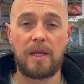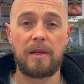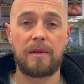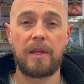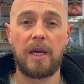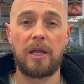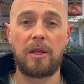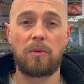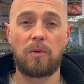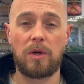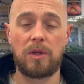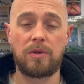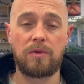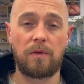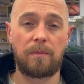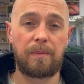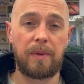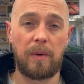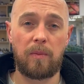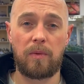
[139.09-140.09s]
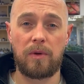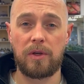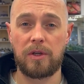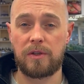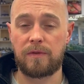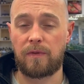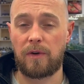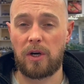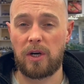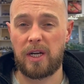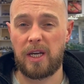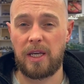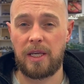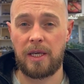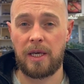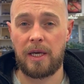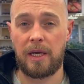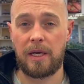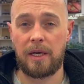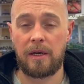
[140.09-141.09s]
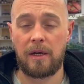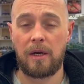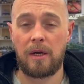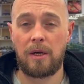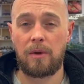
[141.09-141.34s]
They're the ones who've been with us for like a year.